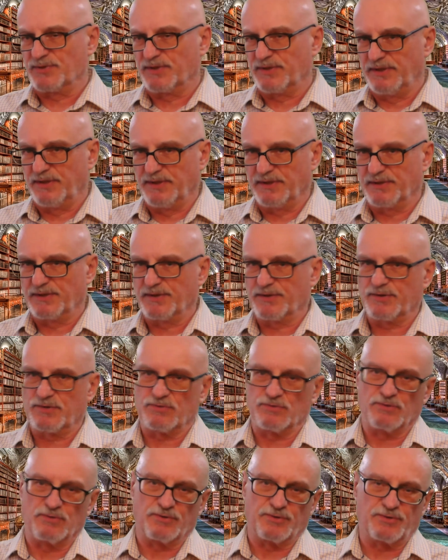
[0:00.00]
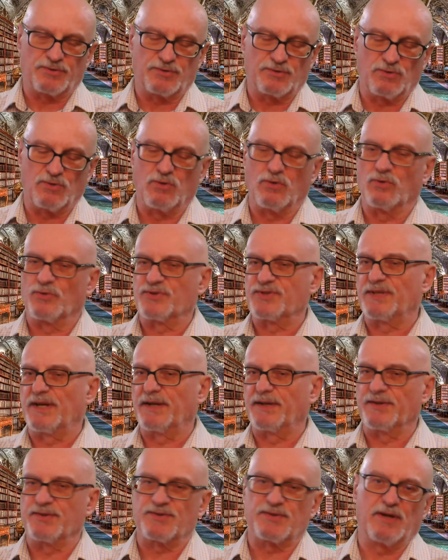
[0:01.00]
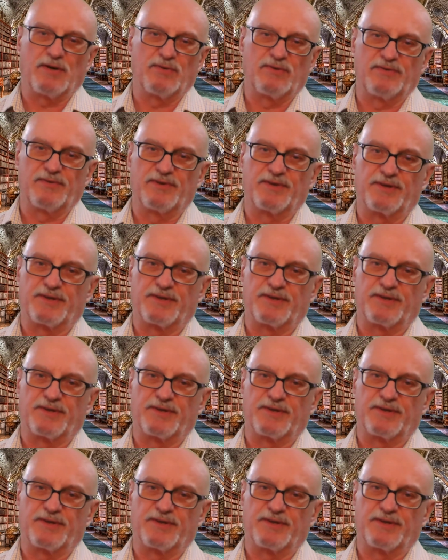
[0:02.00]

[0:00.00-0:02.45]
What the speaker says: years or so, science, however,